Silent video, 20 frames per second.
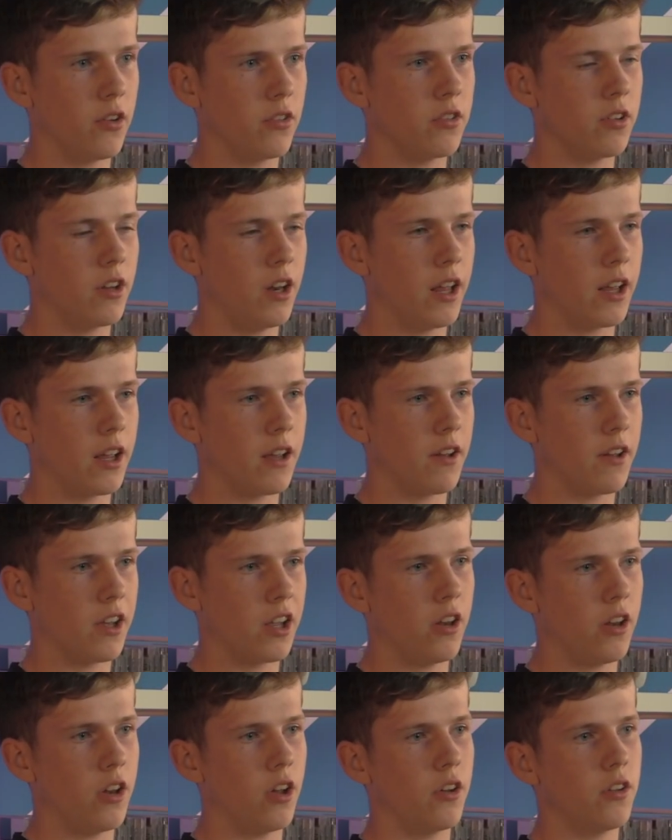say, like if I
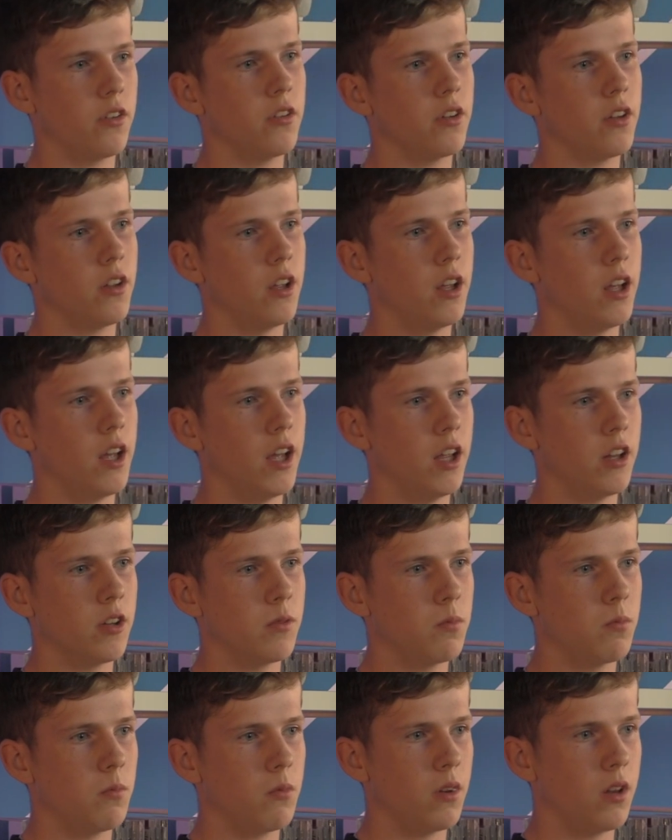cannot
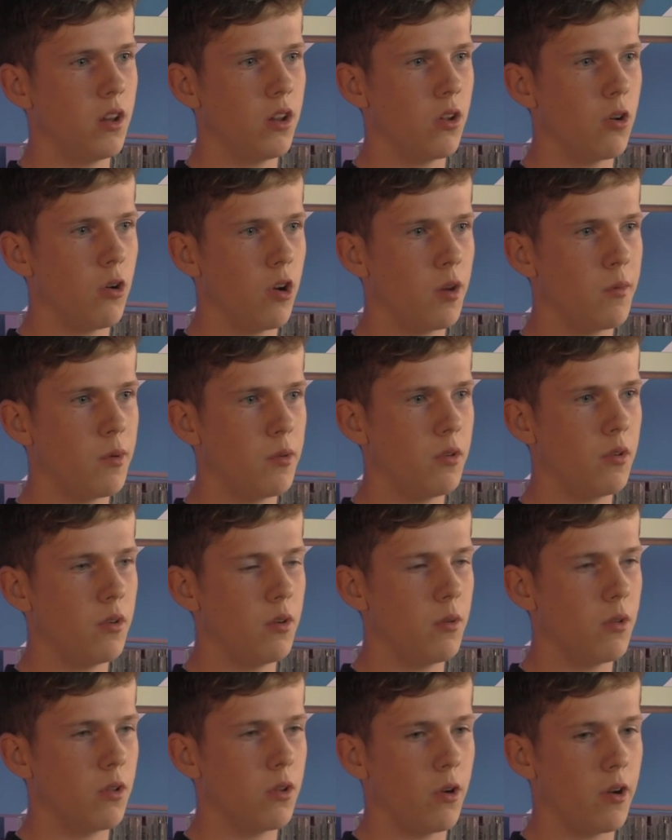go out or
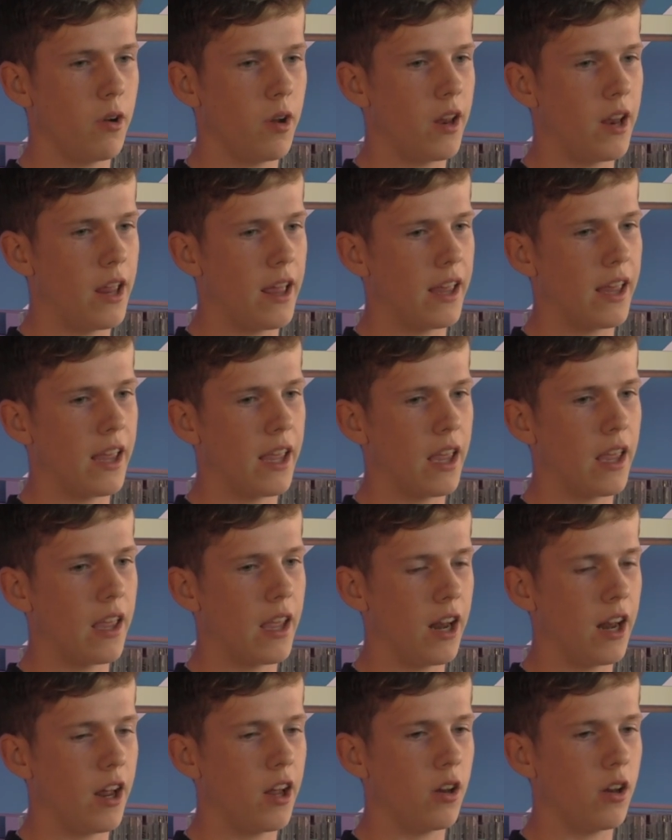go like
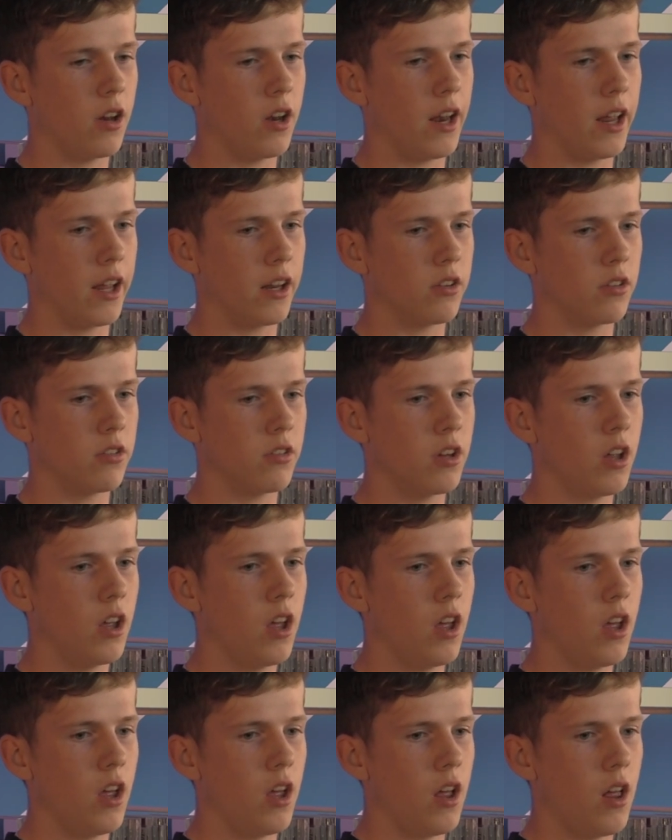get out like just
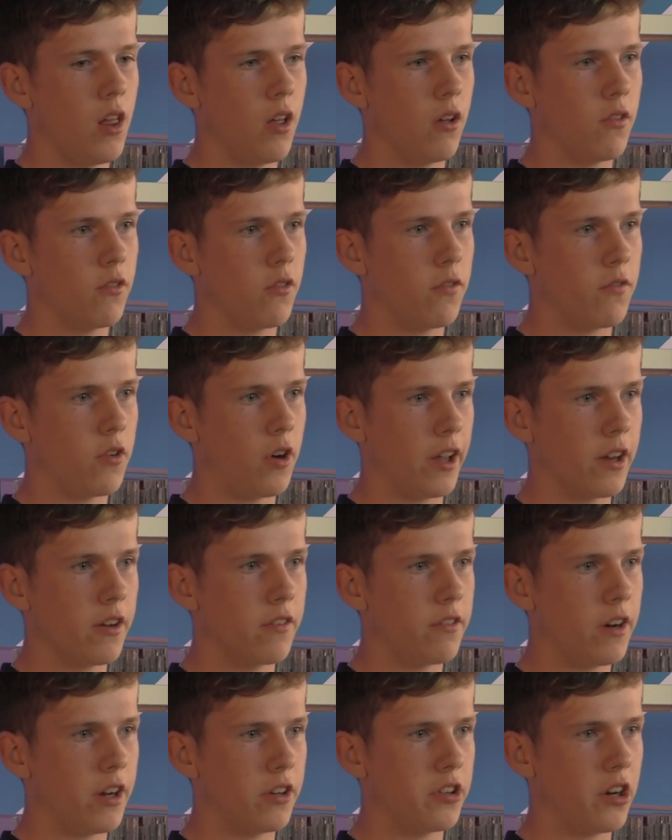for like
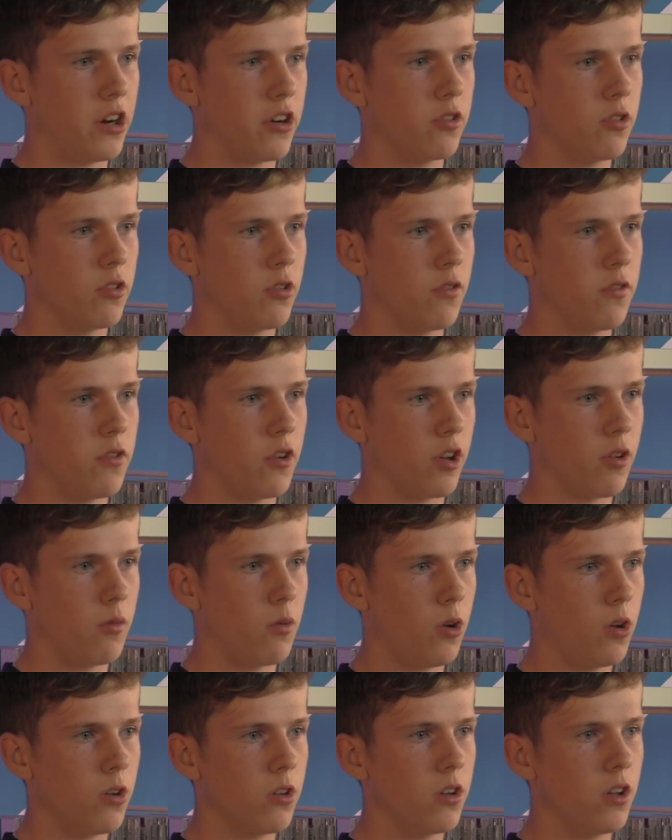fresh air, just go for a good
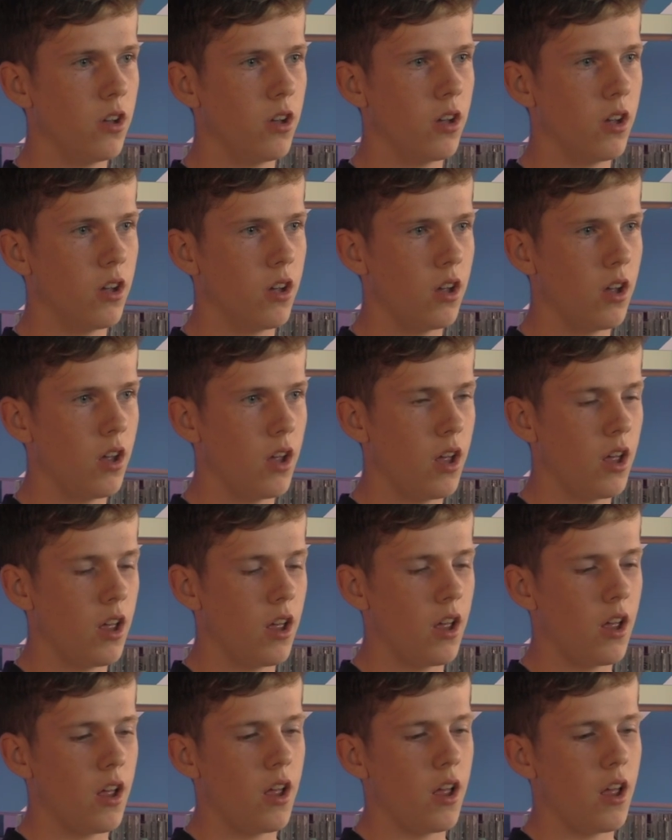walk,
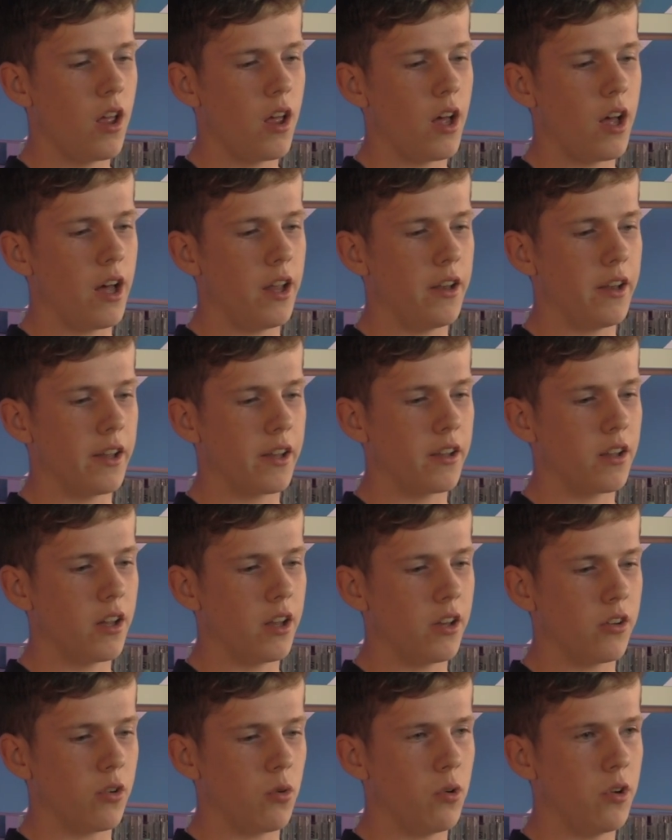and like I
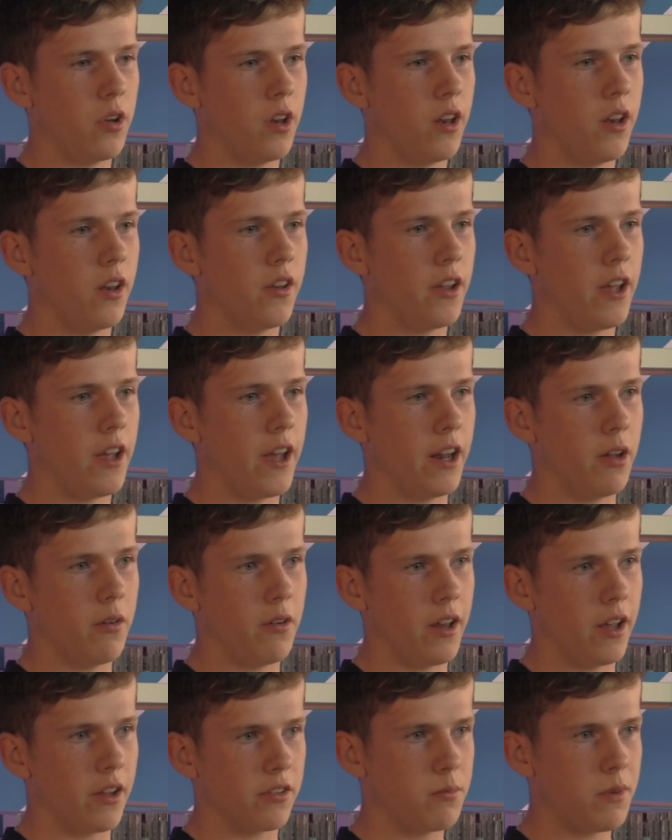don't want anyone
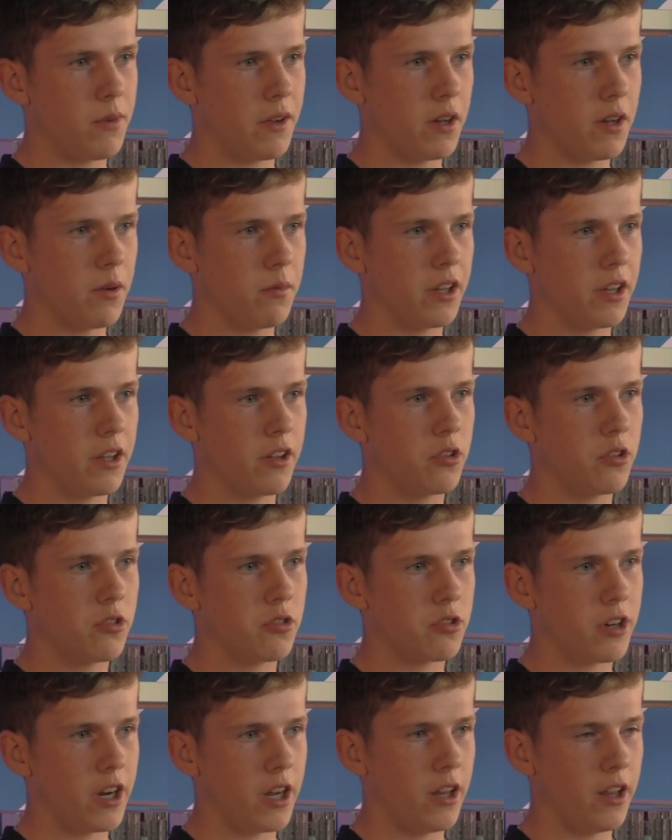else in my family
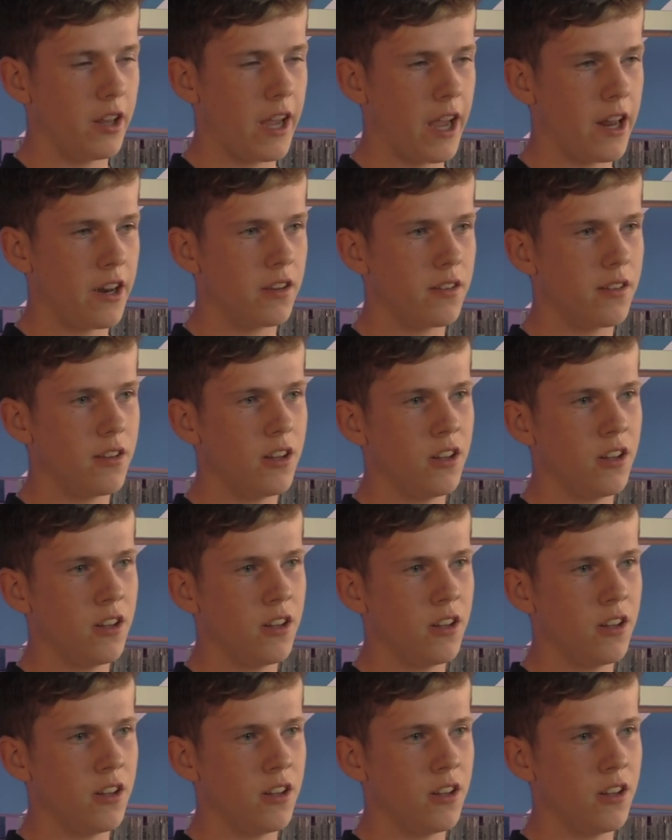getting it.